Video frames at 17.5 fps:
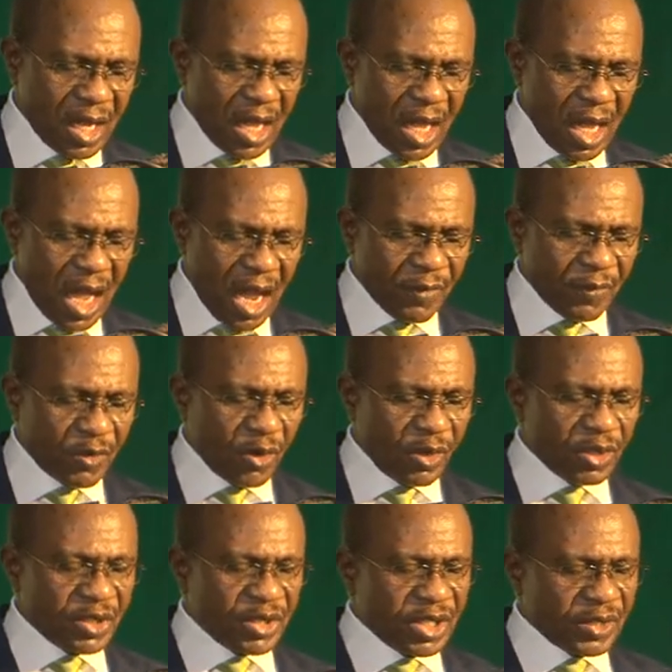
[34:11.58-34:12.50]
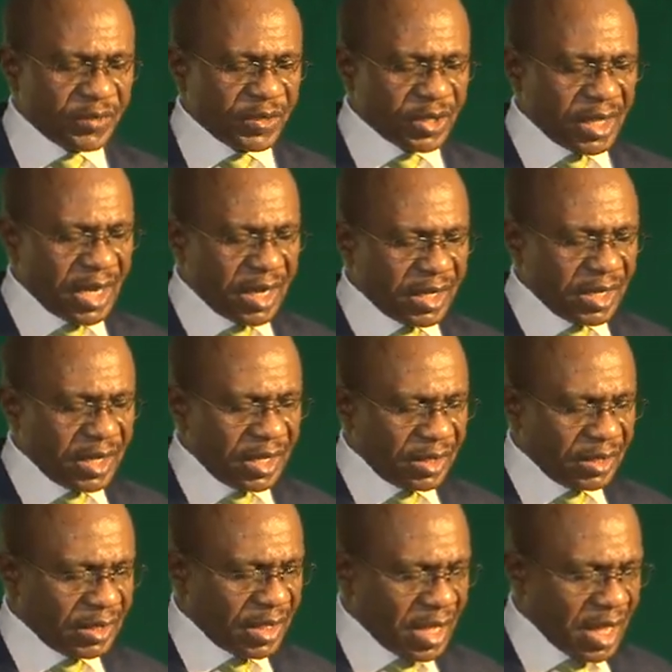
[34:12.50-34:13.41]
have grown significantly,
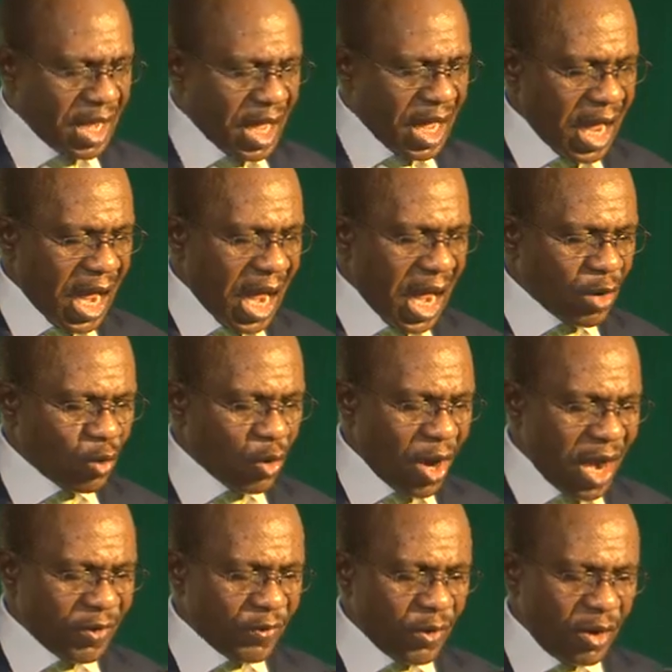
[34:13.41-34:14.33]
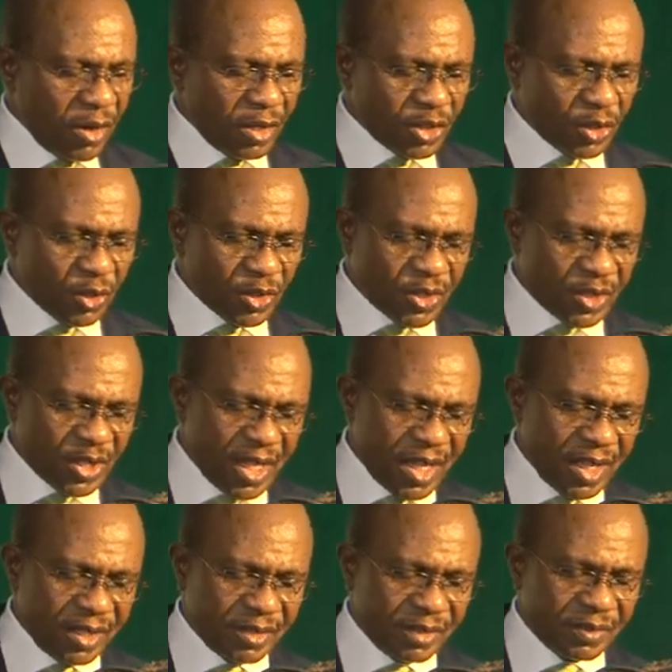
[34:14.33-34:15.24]
and we have also
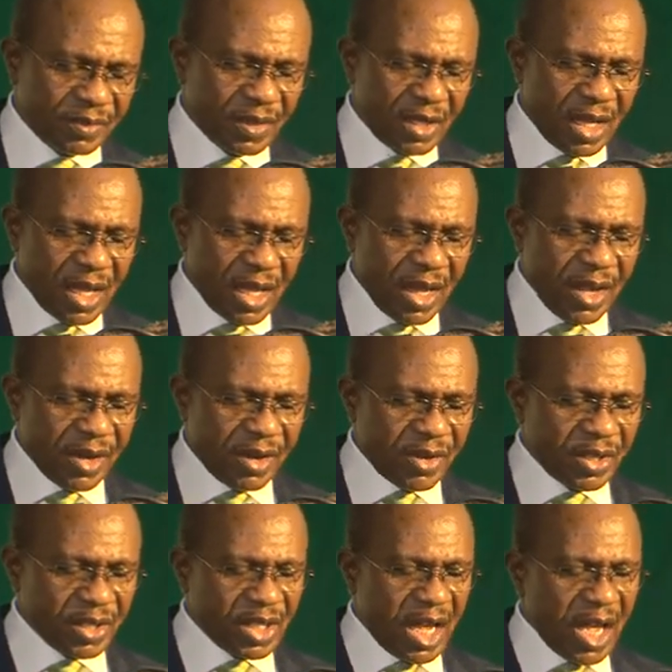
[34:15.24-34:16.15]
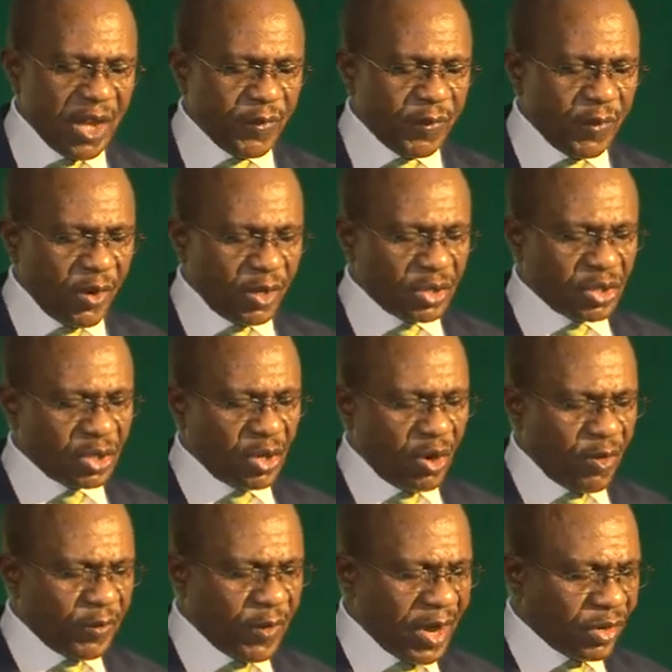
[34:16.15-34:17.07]
seen increased efforts
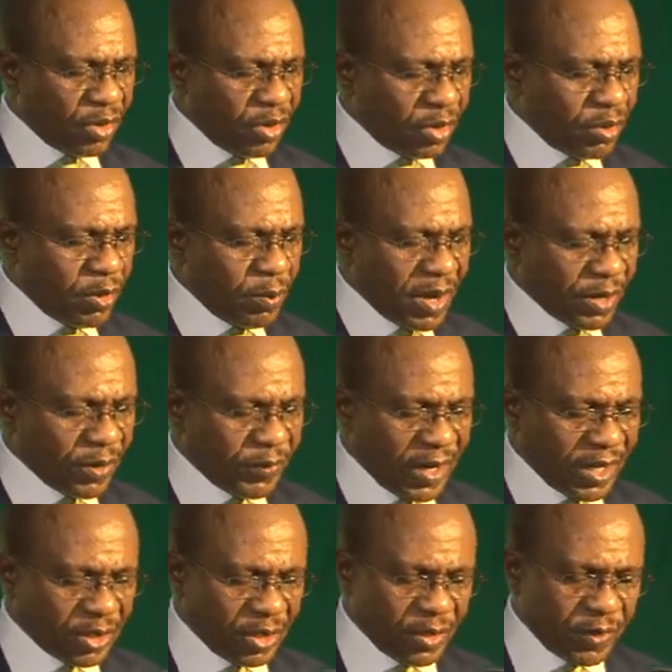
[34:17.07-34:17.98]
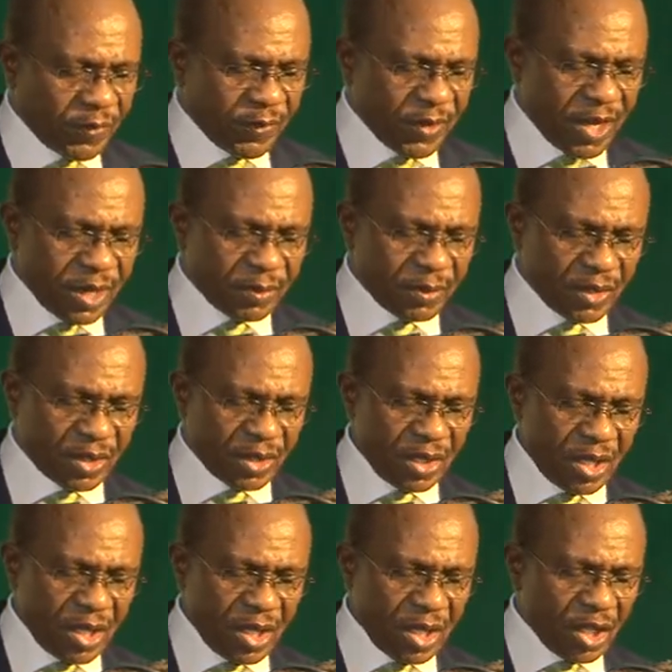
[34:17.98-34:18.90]
of our local manufacturing firms
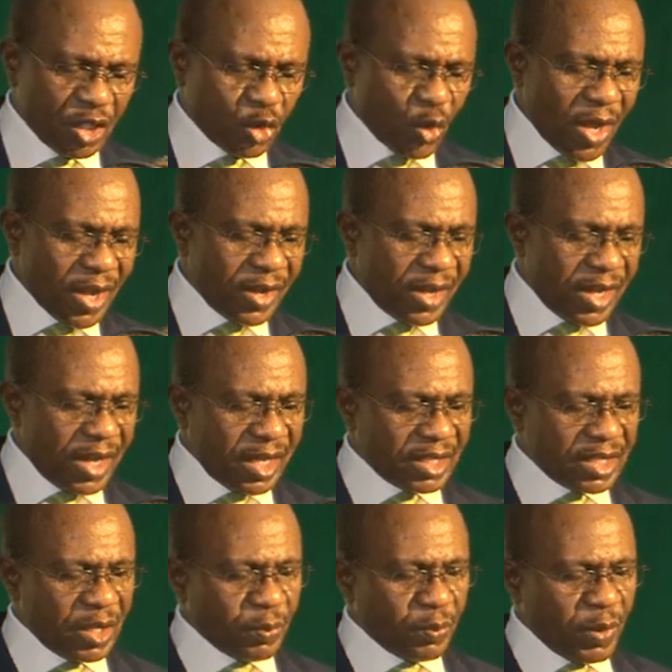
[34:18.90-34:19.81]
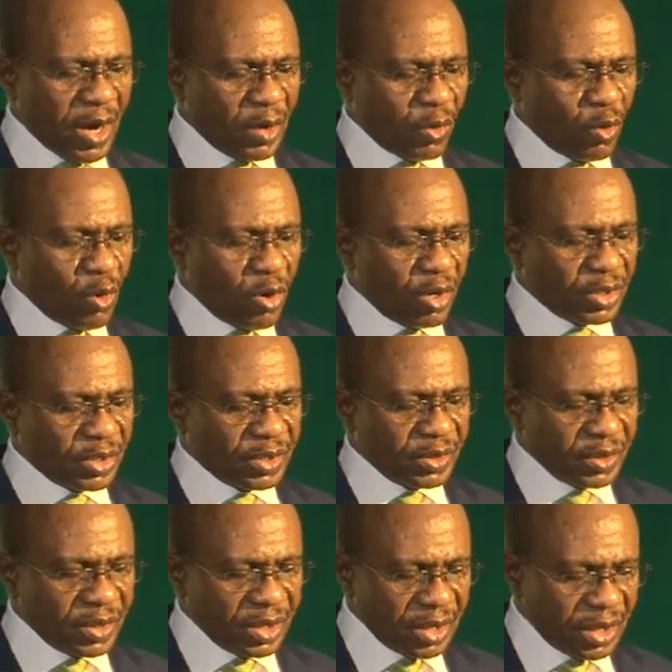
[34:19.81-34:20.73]
to engage in backward
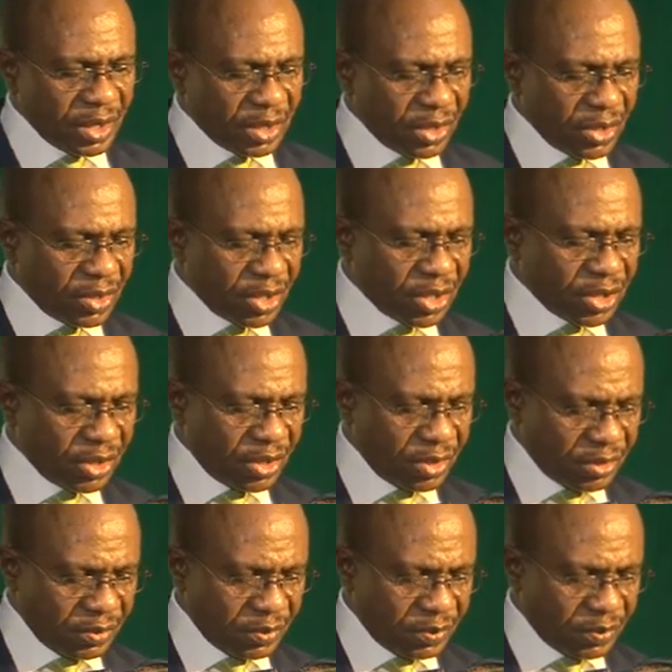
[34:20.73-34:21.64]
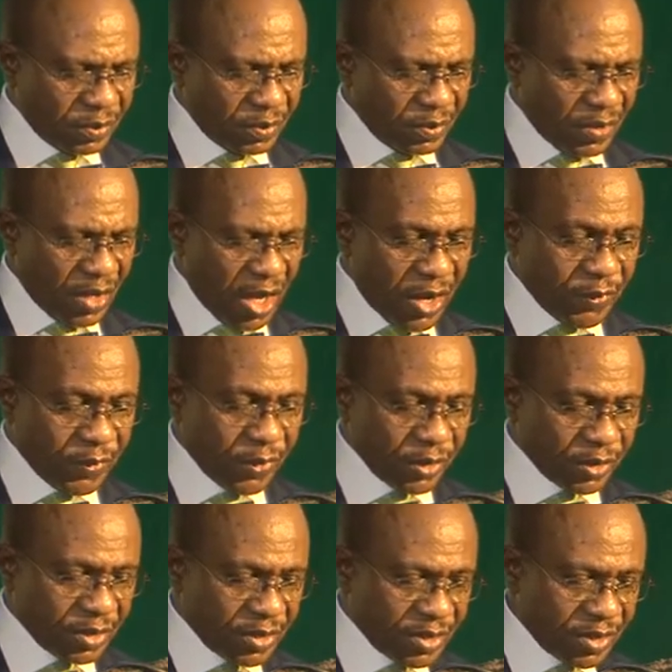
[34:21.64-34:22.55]
integration efforts.